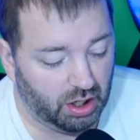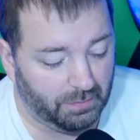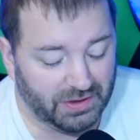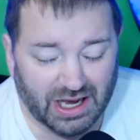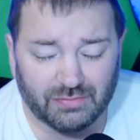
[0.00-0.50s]

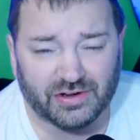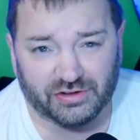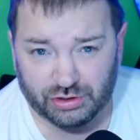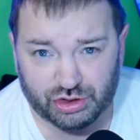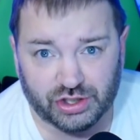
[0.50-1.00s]
beyond
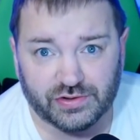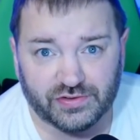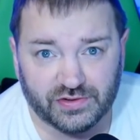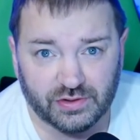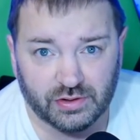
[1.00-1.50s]

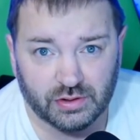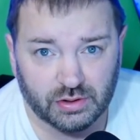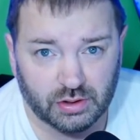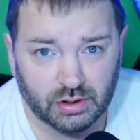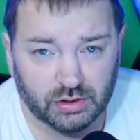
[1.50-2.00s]
resolutions,
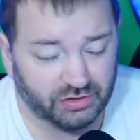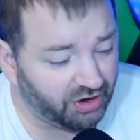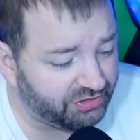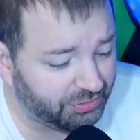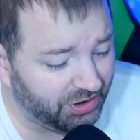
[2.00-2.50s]
there's
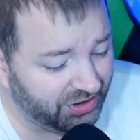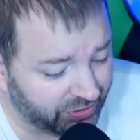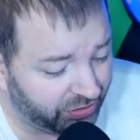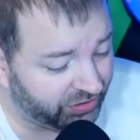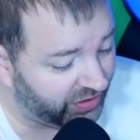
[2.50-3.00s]
also
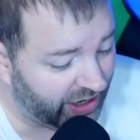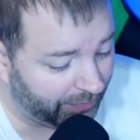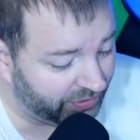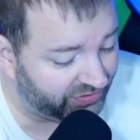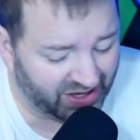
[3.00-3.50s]
another thing that
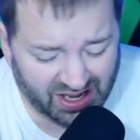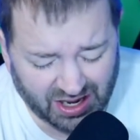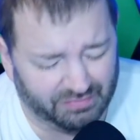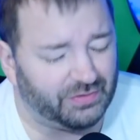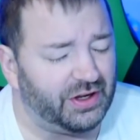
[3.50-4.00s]
happens
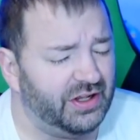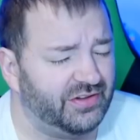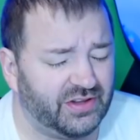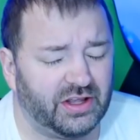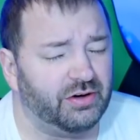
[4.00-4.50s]
every
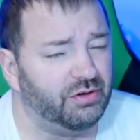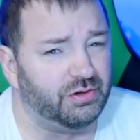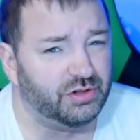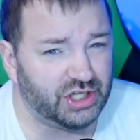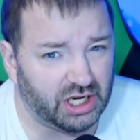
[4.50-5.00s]

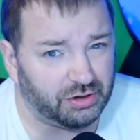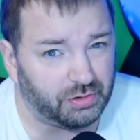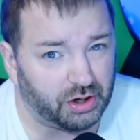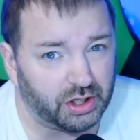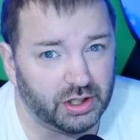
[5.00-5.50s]
single
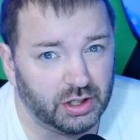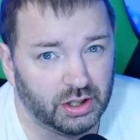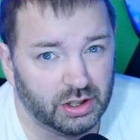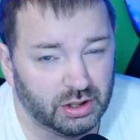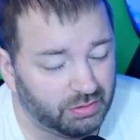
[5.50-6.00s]
January.
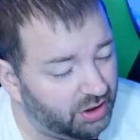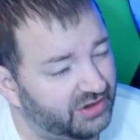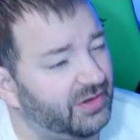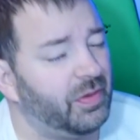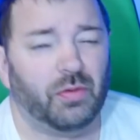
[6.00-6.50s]
Well,
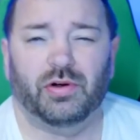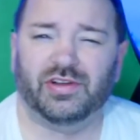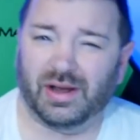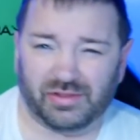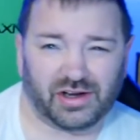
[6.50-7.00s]
except that one
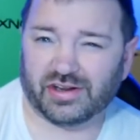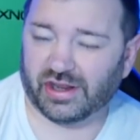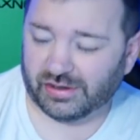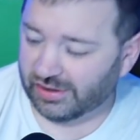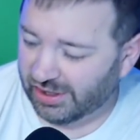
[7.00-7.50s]
time that it
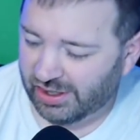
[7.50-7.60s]
didn't.